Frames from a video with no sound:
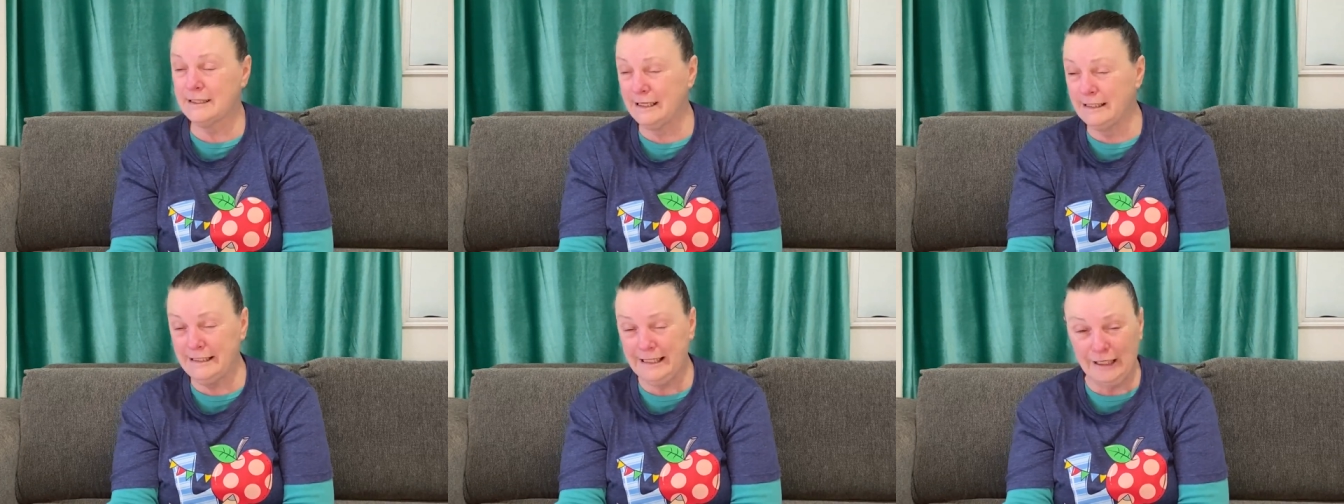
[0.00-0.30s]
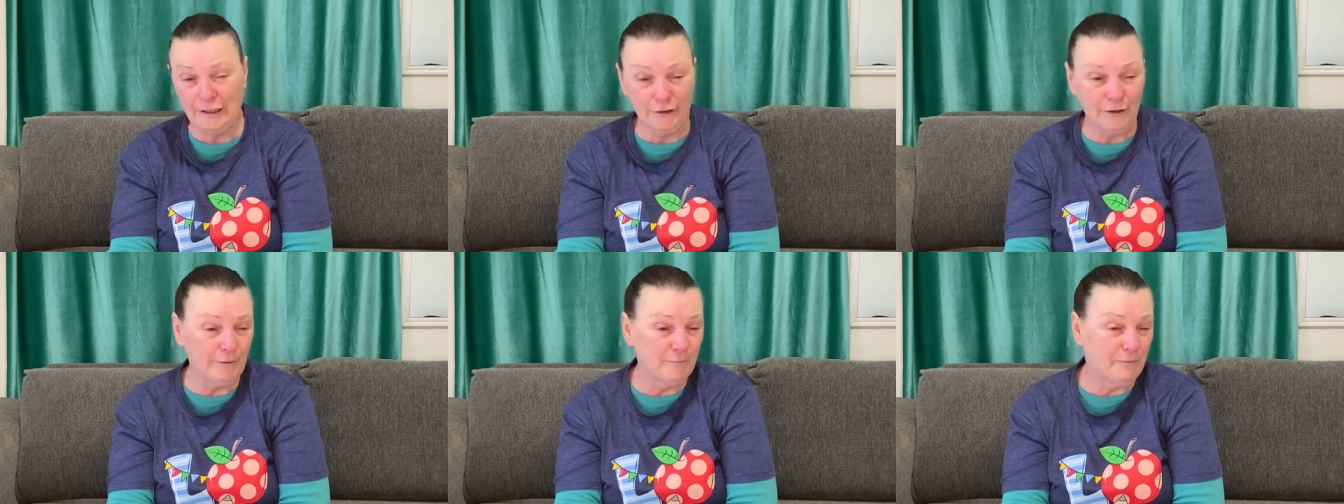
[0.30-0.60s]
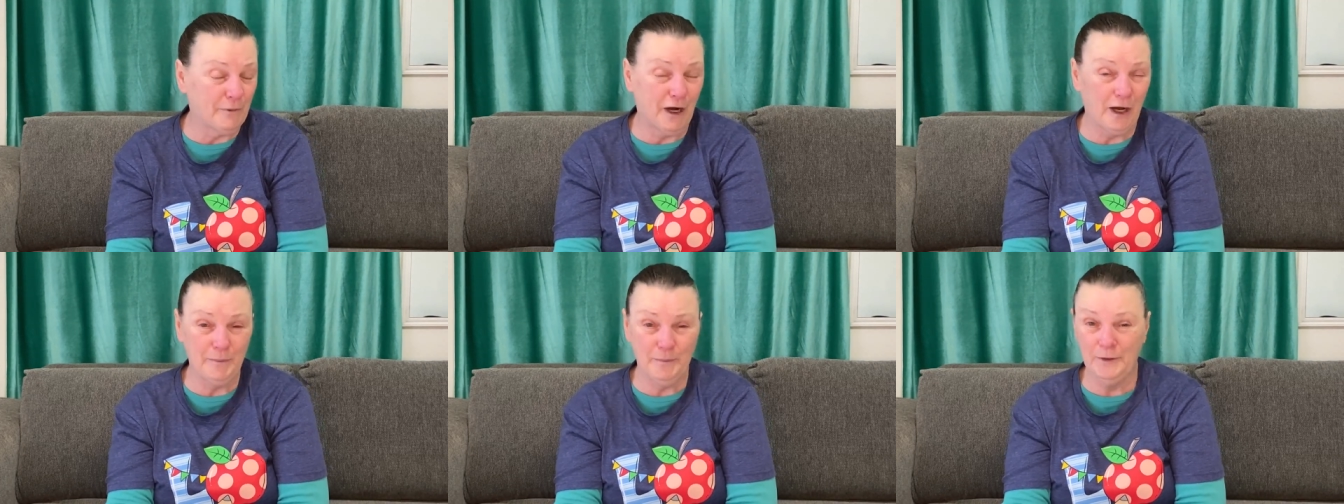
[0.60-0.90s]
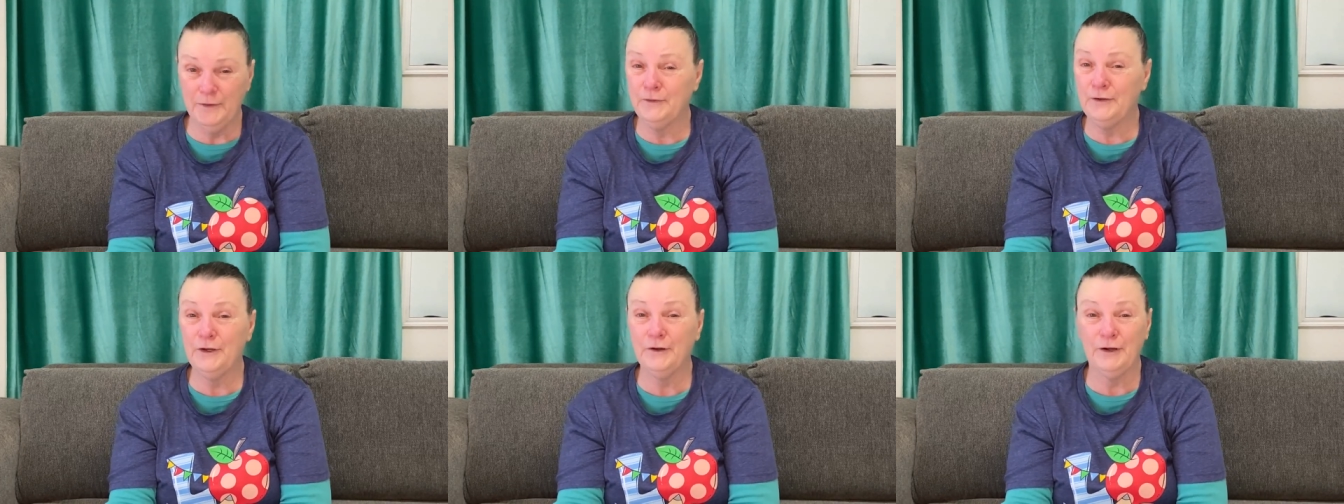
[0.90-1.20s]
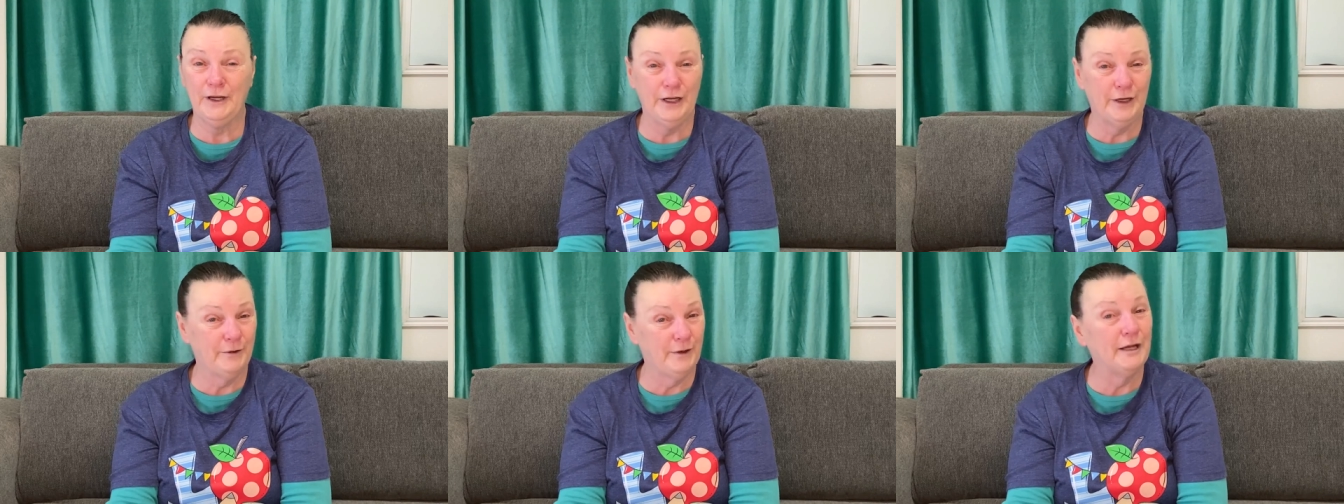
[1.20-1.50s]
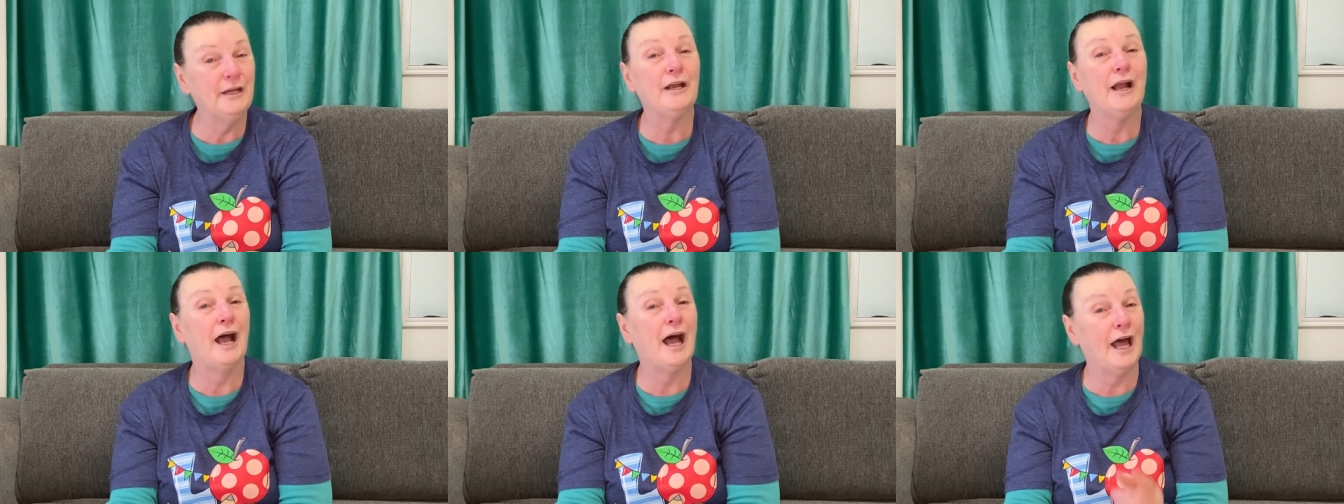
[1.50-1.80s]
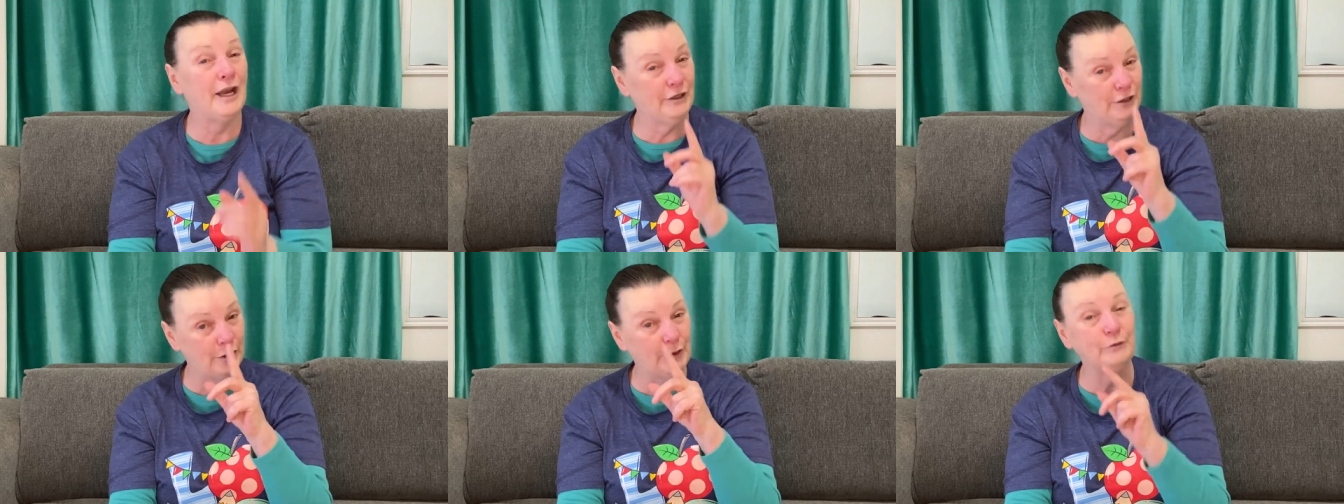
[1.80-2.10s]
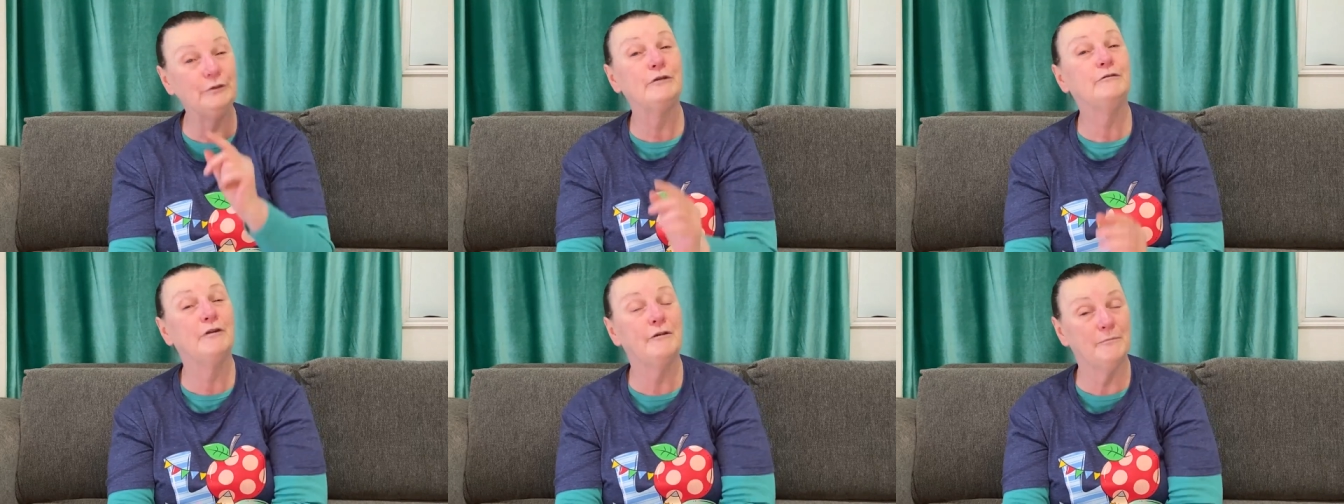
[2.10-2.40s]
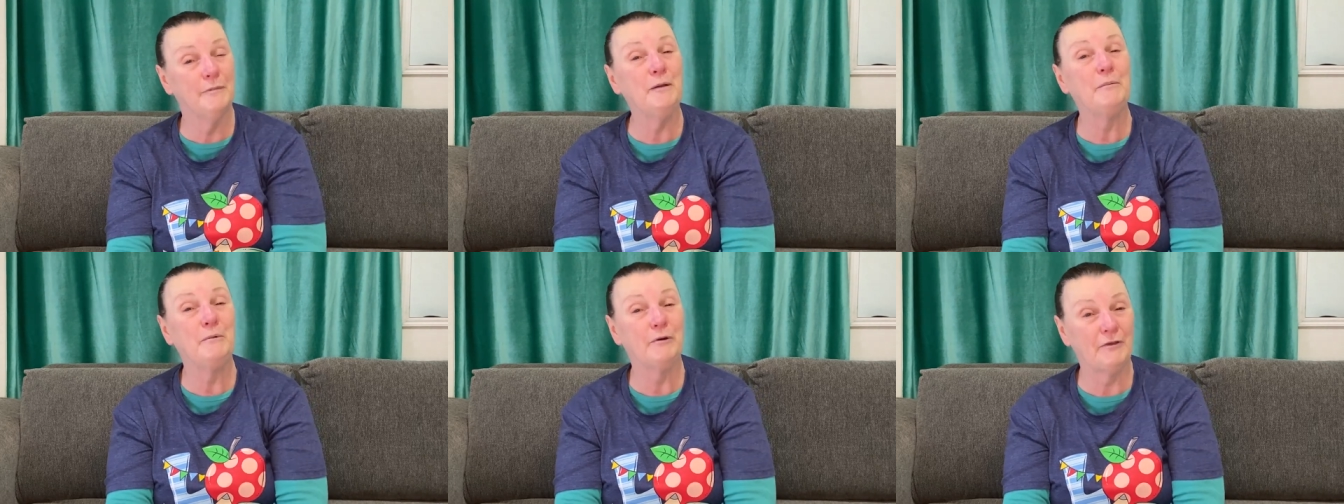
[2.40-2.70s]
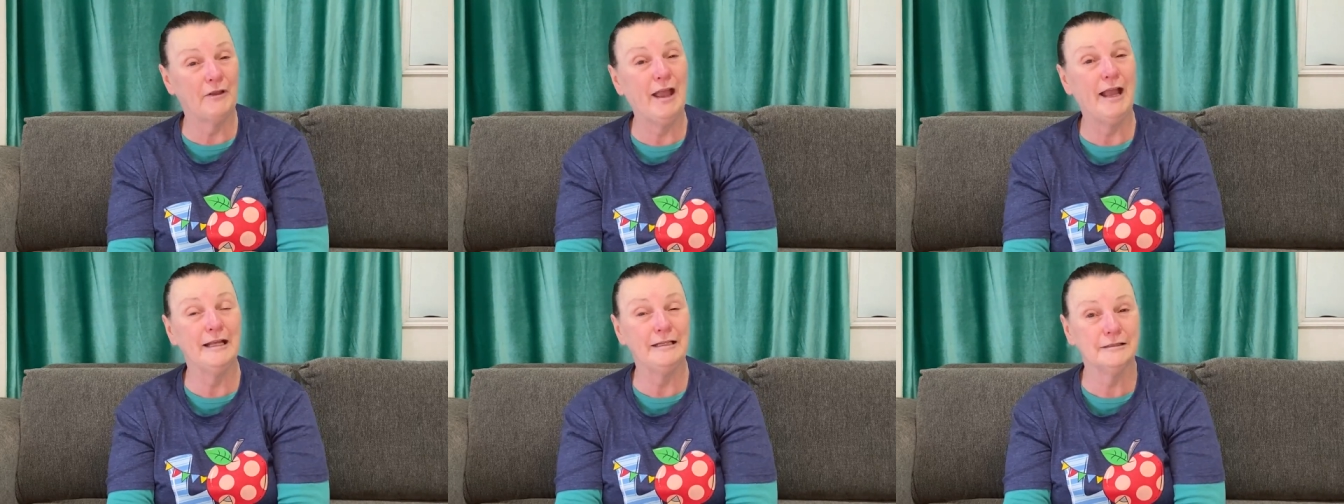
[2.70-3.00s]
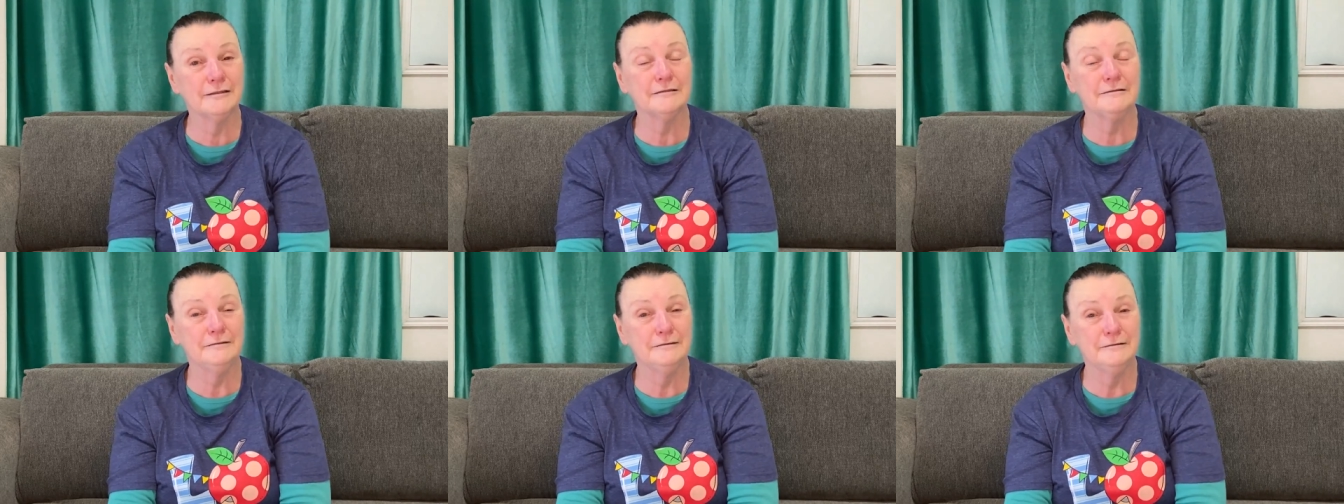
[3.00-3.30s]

And Daryl and Barbara, if you're hearing, I know you remember that.